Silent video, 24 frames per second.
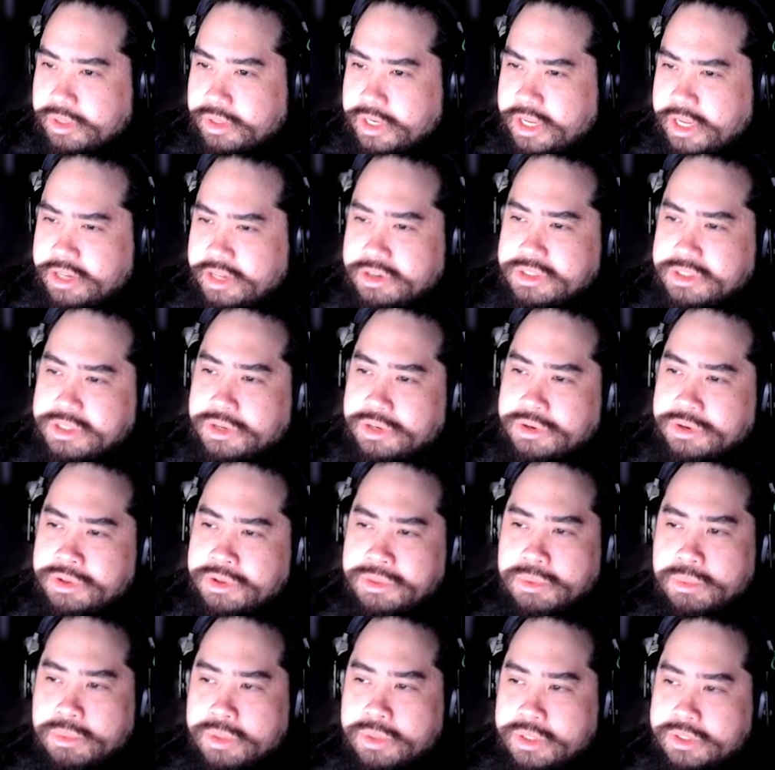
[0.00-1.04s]
And there's another
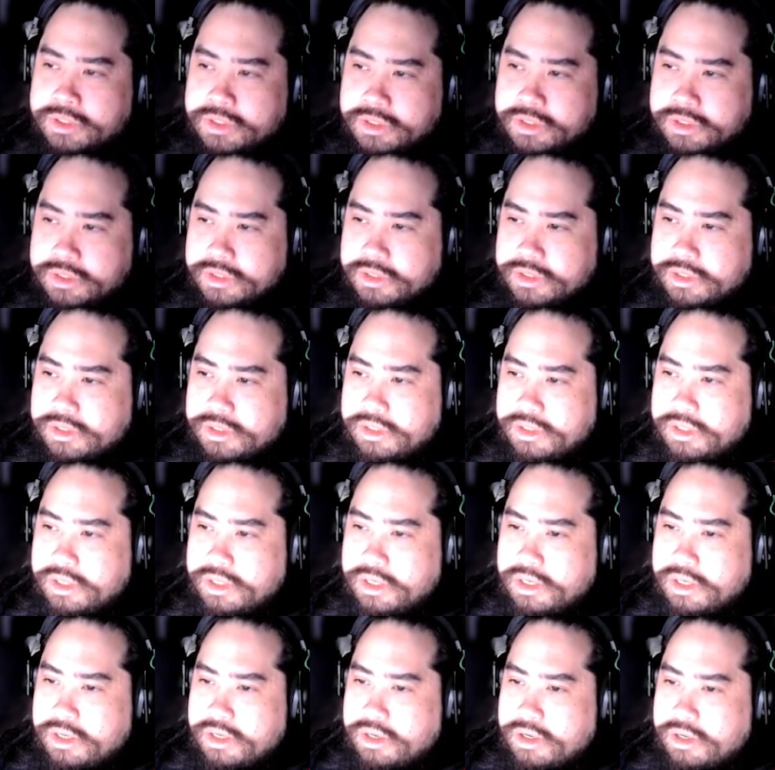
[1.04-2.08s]
one
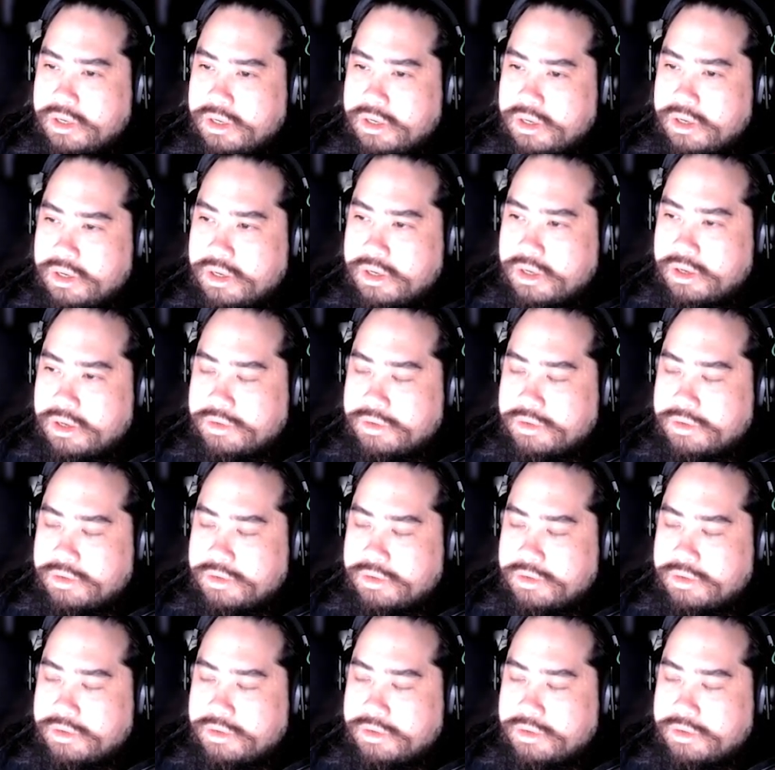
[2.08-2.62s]
on